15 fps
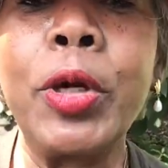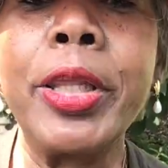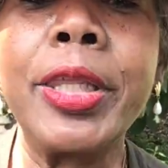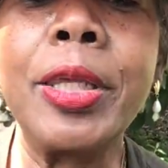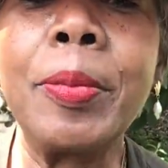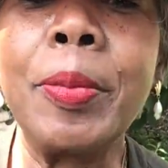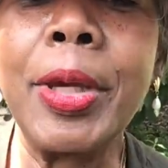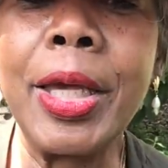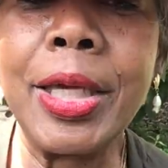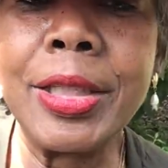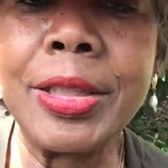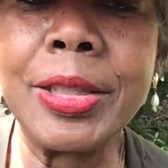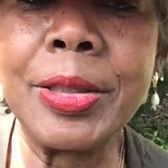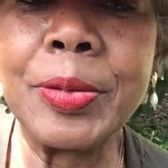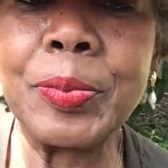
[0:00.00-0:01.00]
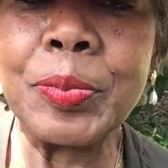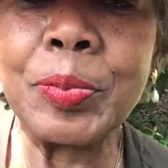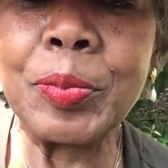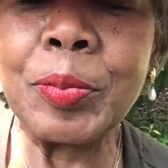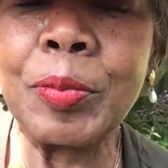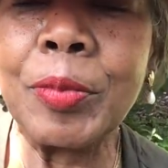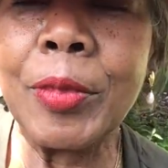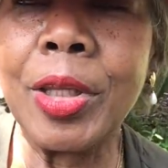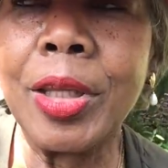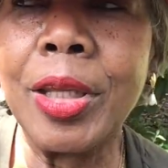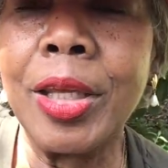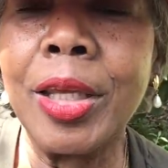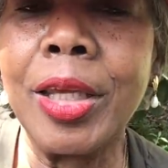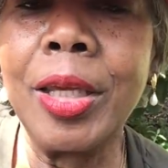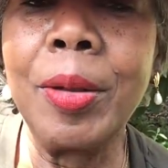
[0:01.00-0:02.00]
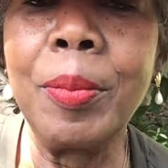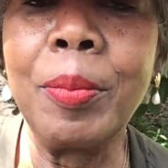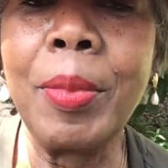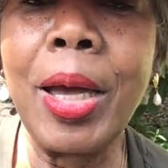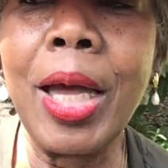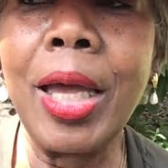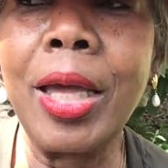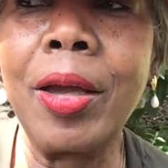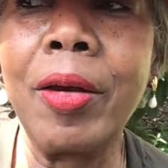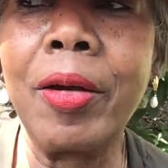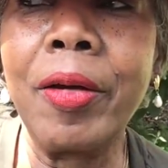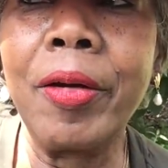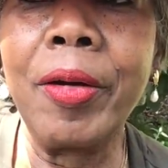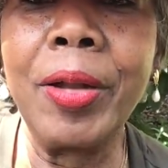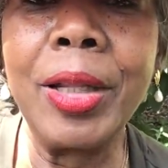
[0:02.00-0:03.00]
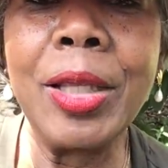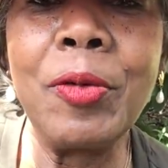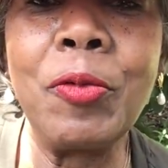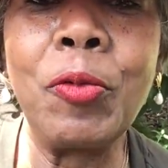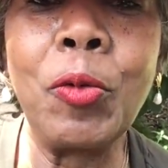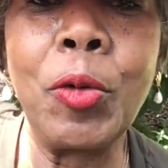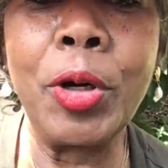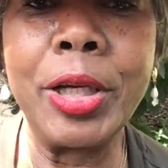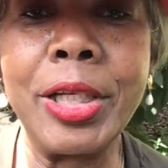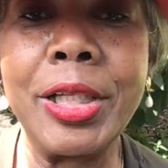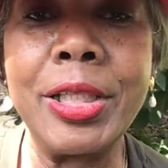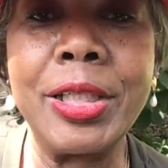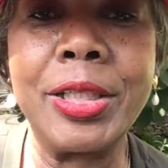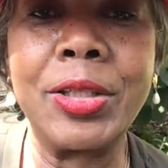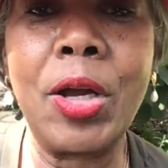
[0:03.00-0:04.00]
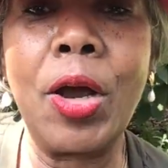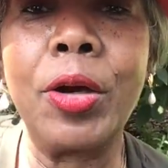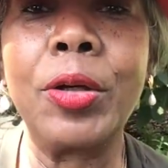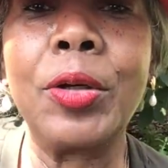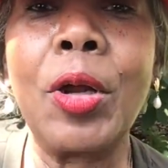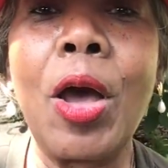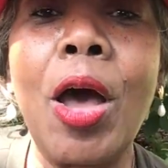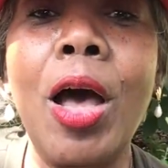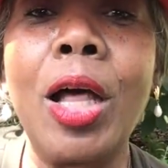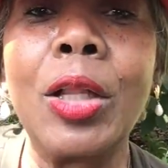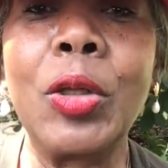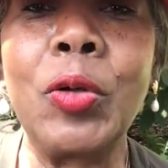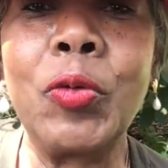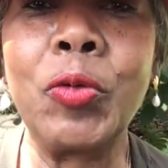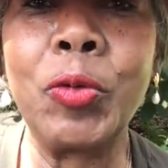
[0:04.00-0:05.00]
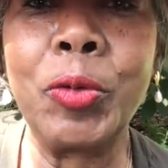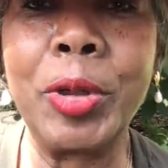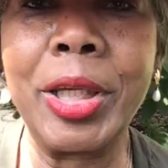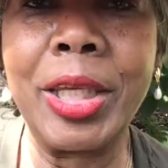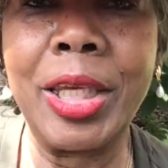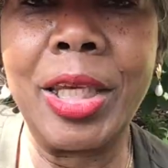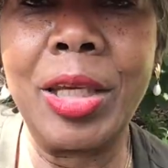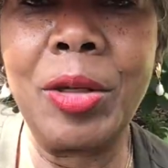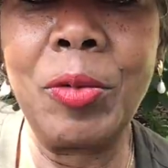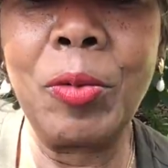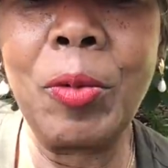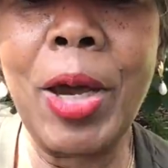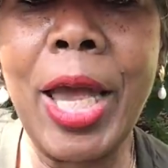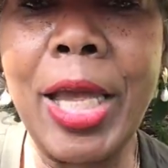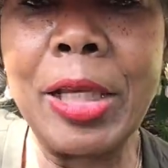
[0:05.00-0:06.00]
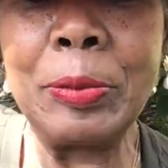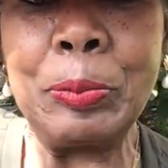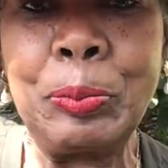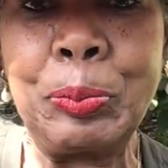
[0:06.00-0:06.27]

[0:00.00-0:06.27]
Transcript: with MS in my early 40s, starting all over again, right?